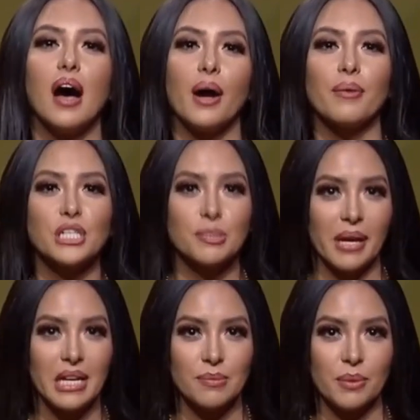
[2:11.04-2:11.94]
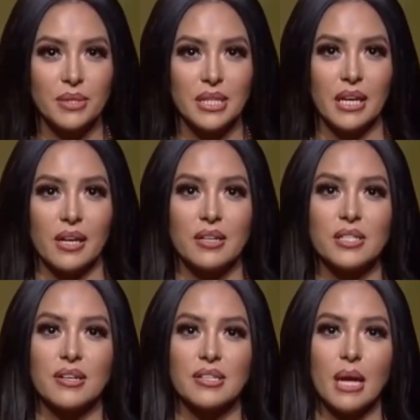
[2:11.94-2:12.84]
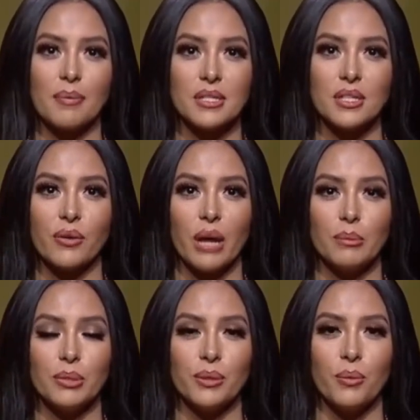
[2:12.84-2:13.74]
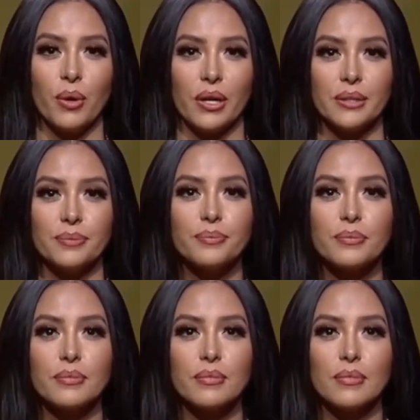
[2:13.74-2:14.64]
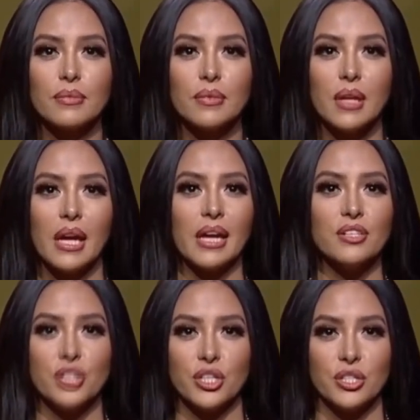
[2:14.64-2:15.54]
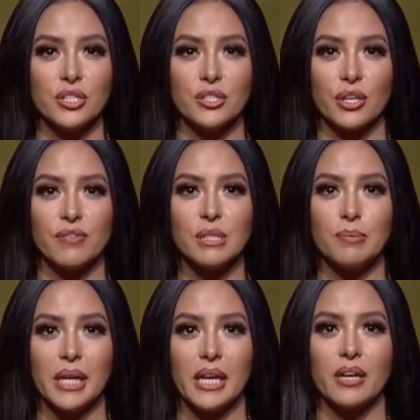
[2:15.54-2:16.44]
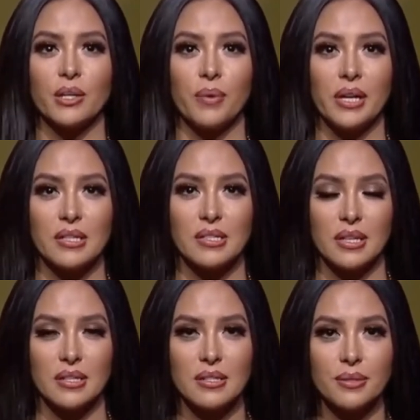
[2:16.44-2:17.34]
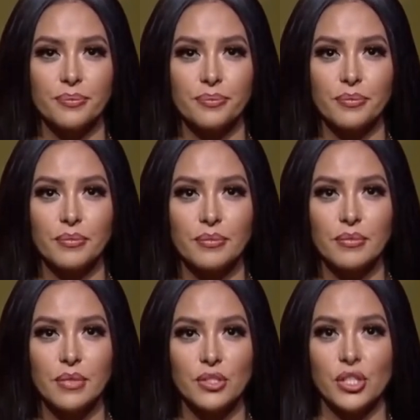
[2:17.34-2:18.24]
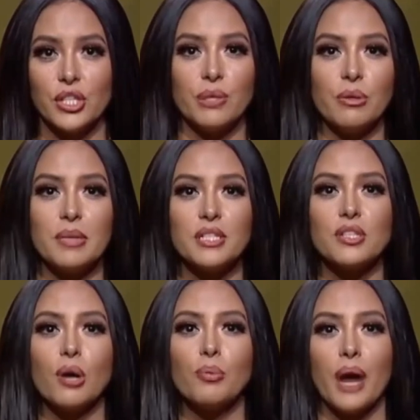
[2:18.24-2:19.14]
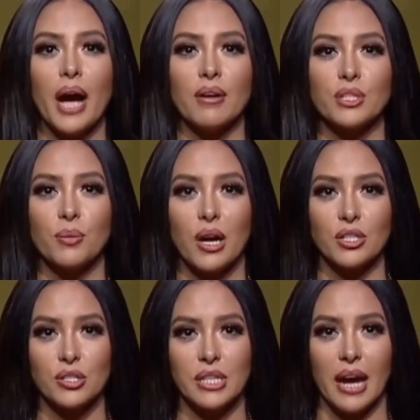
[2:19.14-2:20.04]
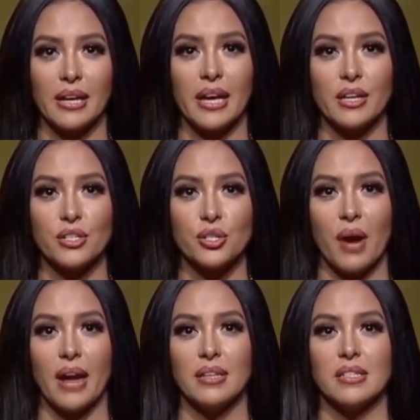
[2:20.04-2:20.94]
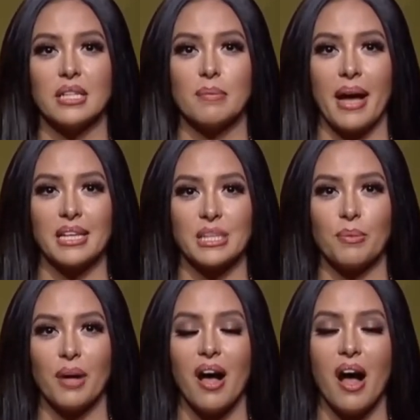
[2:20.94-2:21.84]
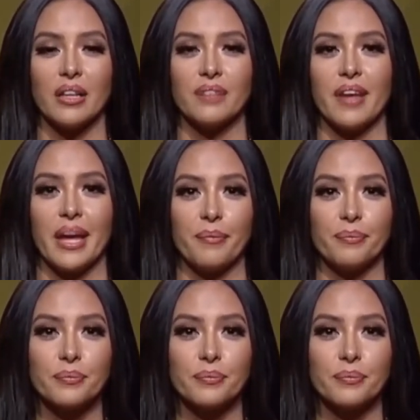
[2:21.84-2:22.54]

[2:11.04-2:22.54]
I wish my husband was here to accept this incredible award. He and Gigi deserve to be here to witness this. Gigi would be so proud to watch her daddy get enshrined into the Basketball Hall of Fame.